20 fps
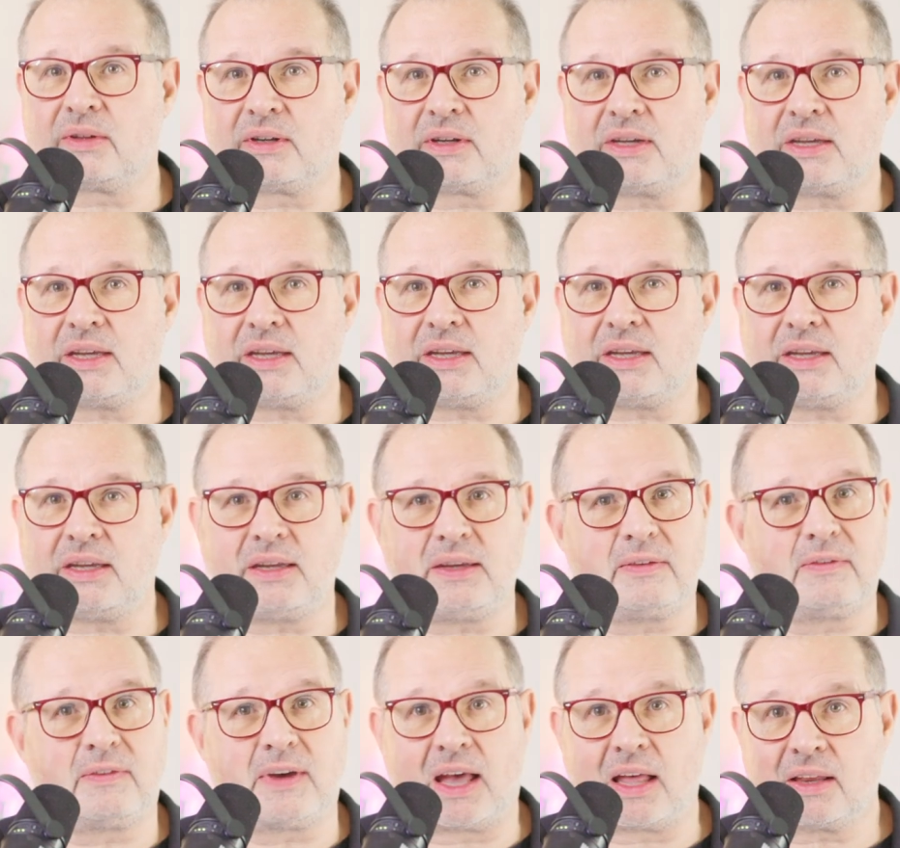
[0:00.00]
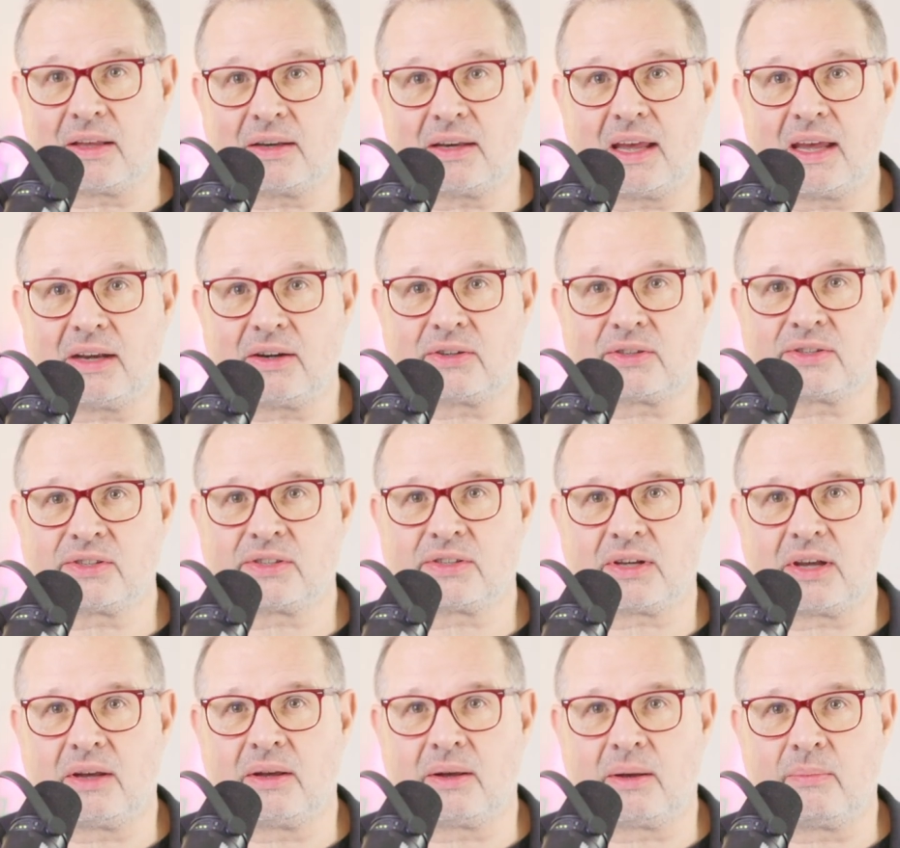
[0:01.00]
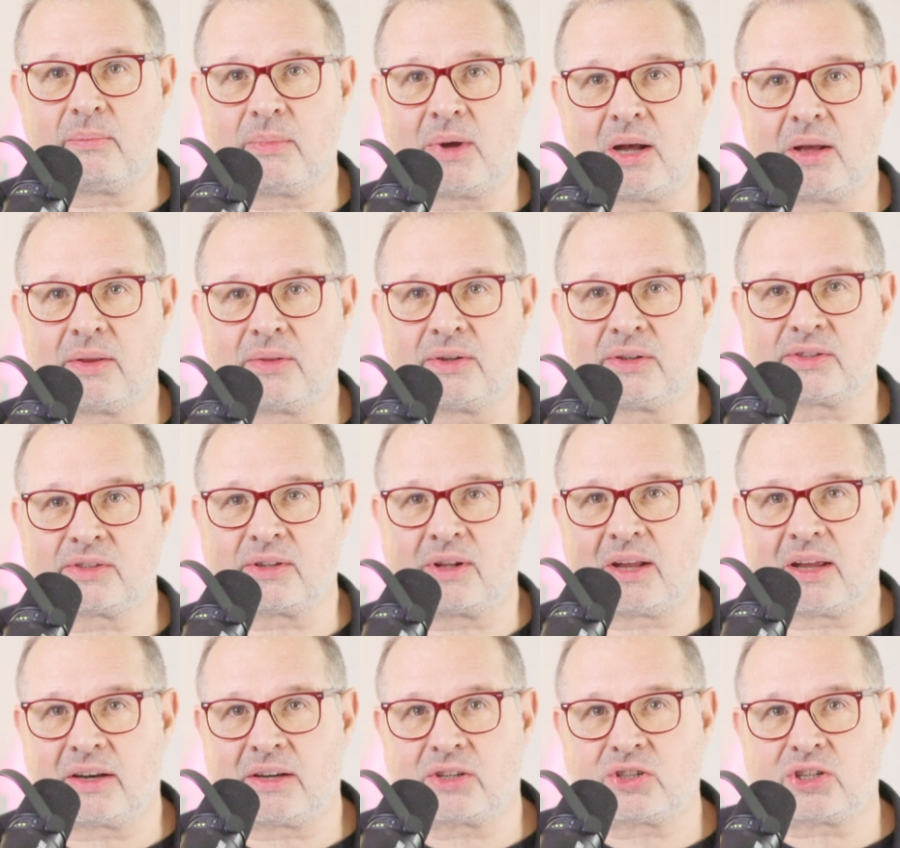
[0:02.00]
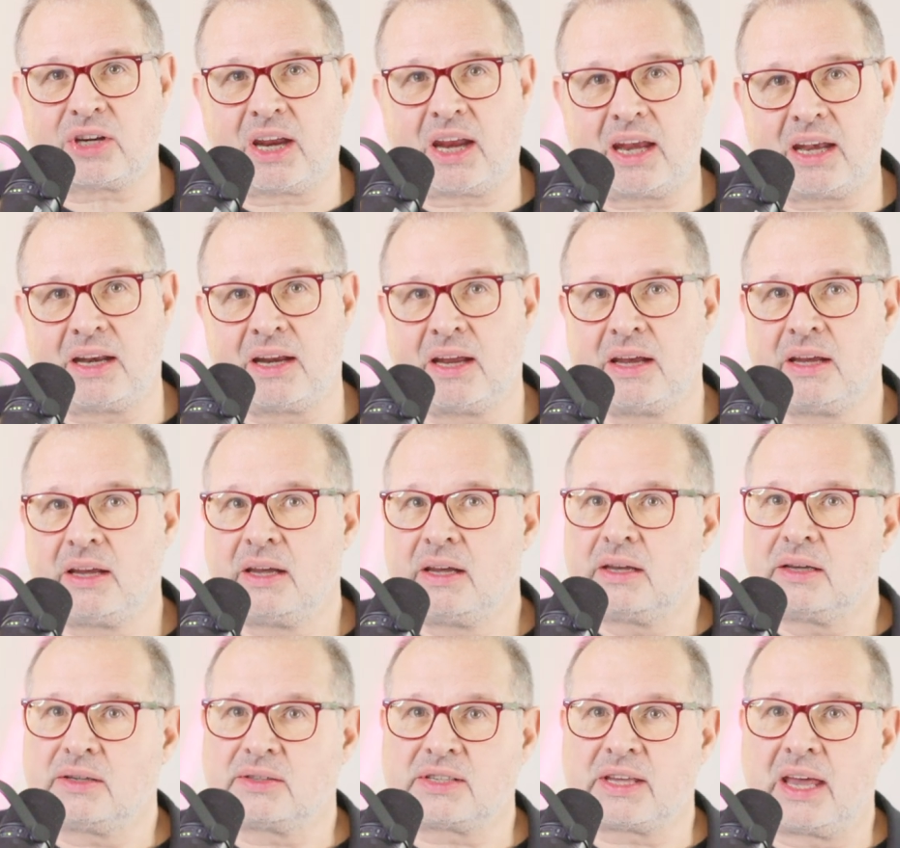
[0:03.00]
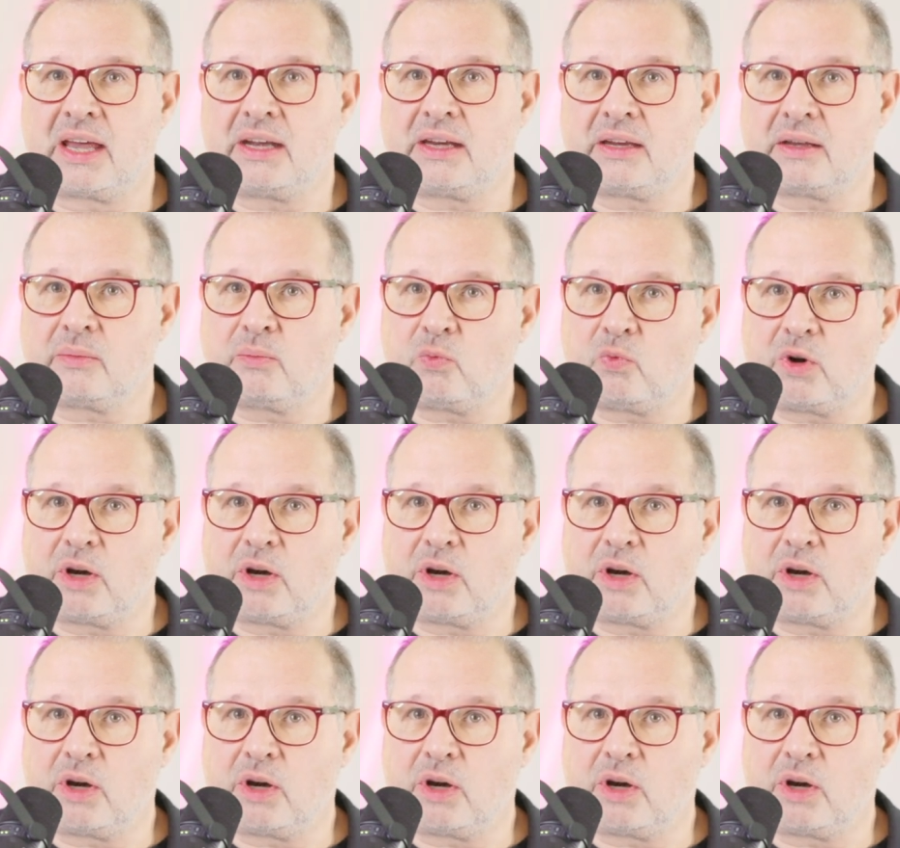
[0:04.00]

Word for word: key validators um, on the Solana chain, Xandium.